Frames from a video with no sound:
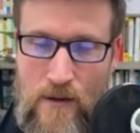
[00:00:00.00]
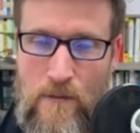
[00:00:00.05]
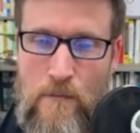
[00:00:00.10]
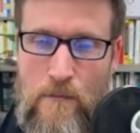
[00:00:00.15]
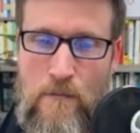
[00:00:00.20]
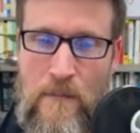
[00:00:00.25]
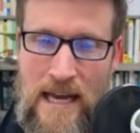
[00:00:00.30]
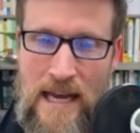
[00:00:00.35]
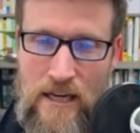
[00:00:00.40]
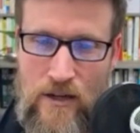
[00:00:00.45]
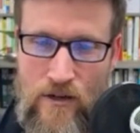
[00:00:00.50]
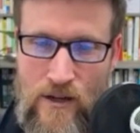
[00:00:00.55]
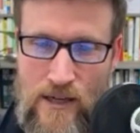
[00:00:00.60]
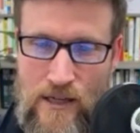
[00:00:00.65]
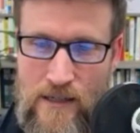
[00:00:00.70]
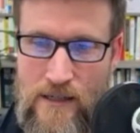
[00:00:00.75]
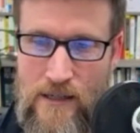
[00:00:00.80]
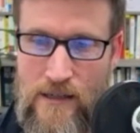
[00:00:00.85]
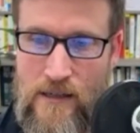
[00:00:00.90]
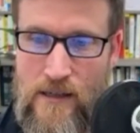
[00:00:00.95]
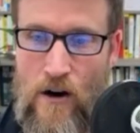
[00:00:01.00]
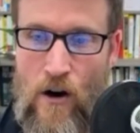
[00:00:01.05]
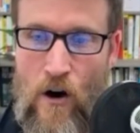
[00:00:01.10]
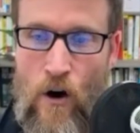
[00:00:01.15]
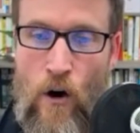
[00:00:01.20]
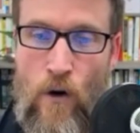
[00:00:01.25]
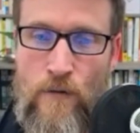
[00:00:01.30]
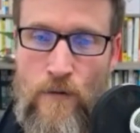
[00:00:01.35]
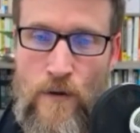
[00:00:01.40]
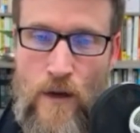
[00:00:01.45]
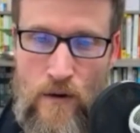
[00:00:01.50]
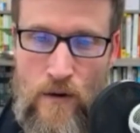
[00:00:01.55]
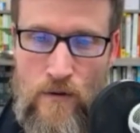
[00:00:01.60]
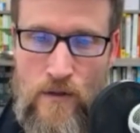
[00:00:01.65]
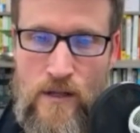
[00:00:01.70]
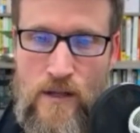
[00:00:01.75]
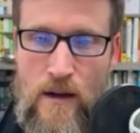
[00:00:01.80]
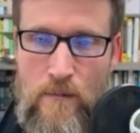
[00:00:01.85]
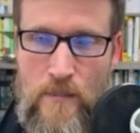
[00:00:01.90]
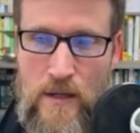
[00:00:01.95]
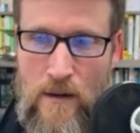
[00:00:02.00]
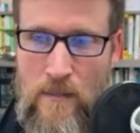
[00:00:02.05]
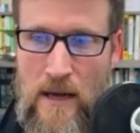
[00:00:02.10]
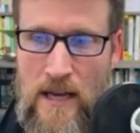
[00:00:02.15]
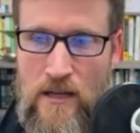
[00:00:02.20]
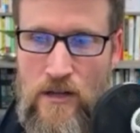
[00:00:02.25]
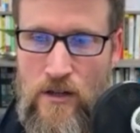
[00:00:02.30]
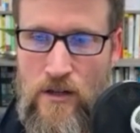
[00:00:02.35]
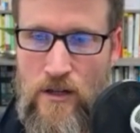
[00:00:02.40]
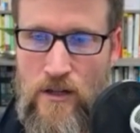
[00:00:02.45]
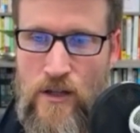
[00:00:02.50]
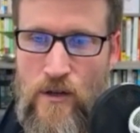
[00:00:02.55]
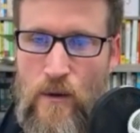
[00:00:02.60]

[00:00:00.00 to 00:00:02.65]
matrix of those subdimensions.